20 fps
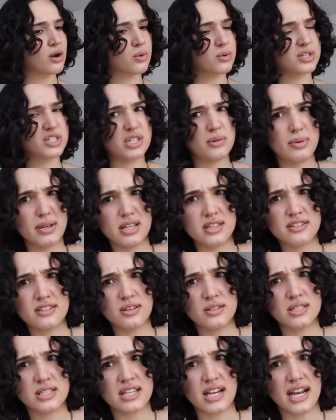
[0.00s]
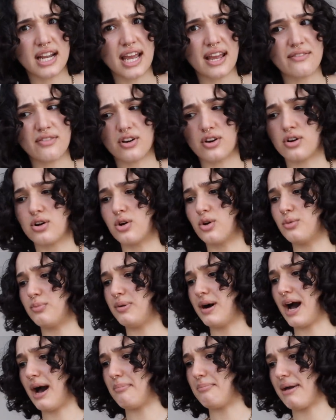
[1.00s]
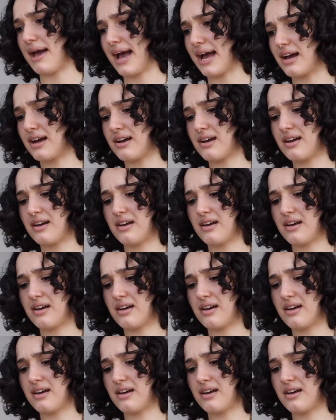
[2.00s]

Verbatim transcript: Or would she be insulted that I gave her her own pot back?